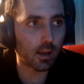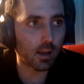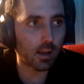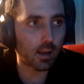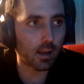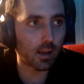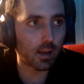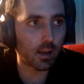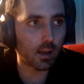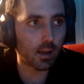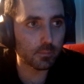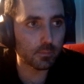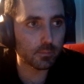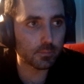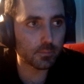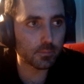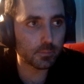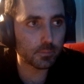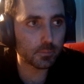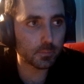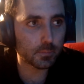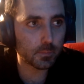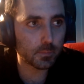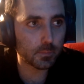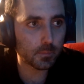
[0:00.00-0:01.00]
And
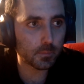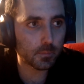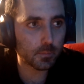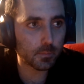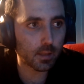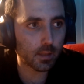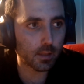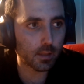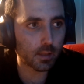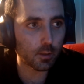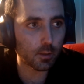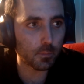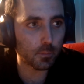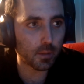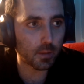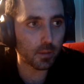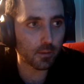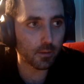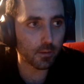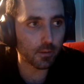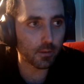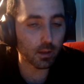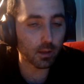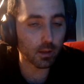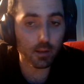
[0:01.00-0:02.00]
you
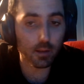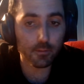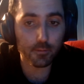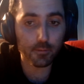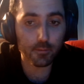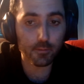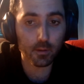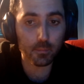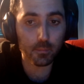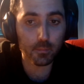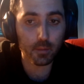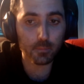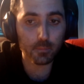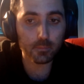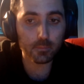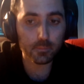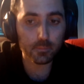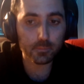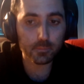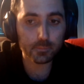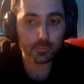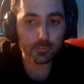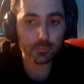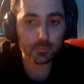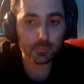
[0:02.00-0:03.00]
benefit a lot from them.
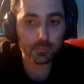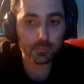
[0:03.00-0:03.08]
